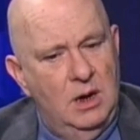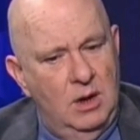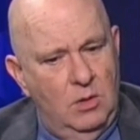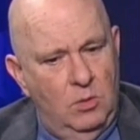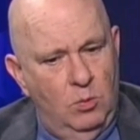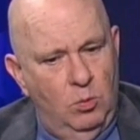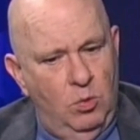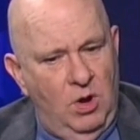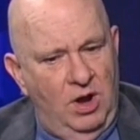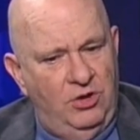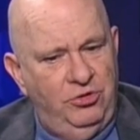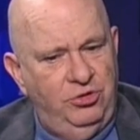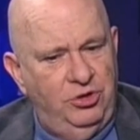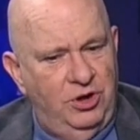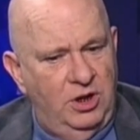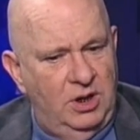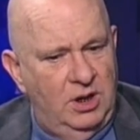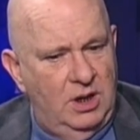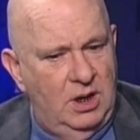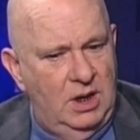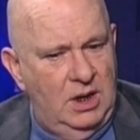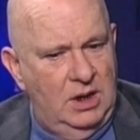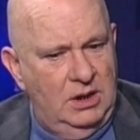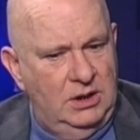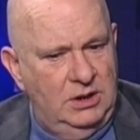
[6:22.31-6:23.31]

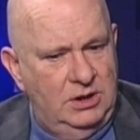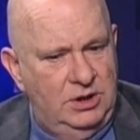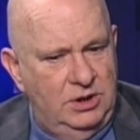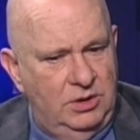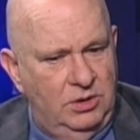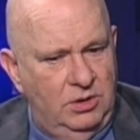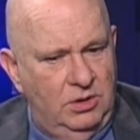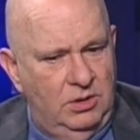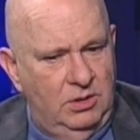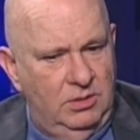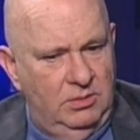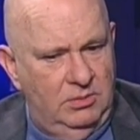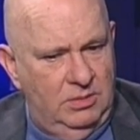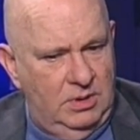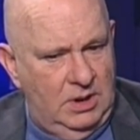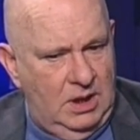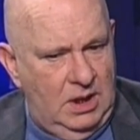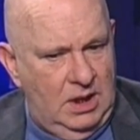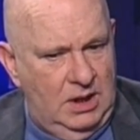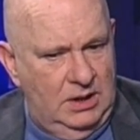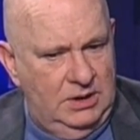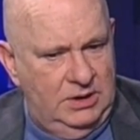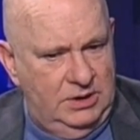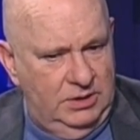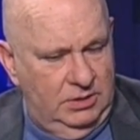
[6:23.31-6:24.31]
Russia, until
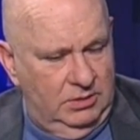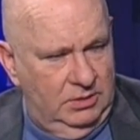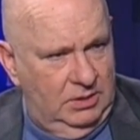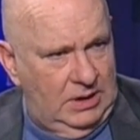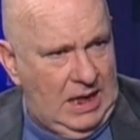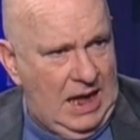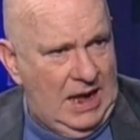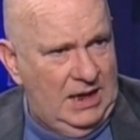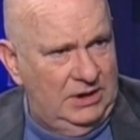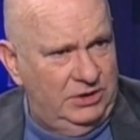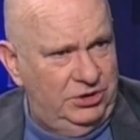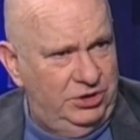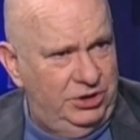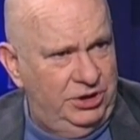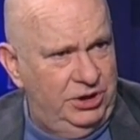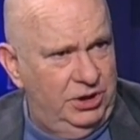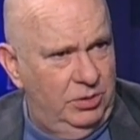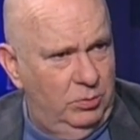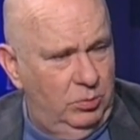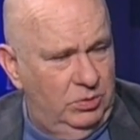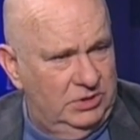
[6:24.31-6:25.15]
last year,